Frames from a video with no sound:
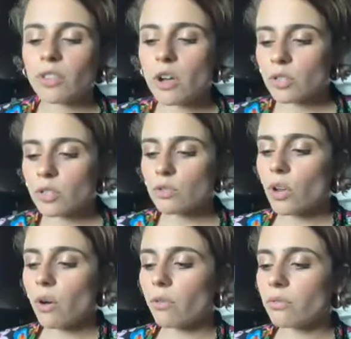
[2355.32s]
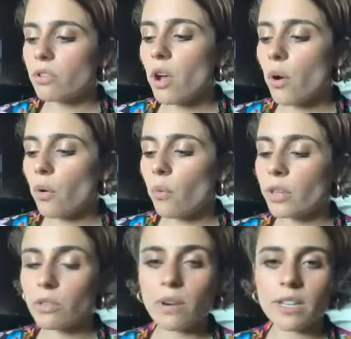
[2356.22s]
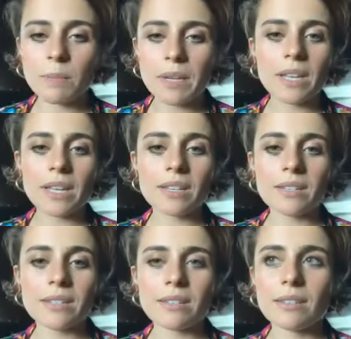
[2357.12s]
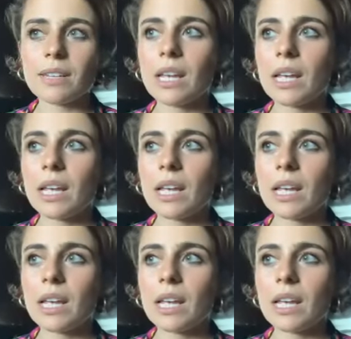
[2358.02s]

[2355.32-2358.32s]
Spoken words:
those who don't know what the recipe is,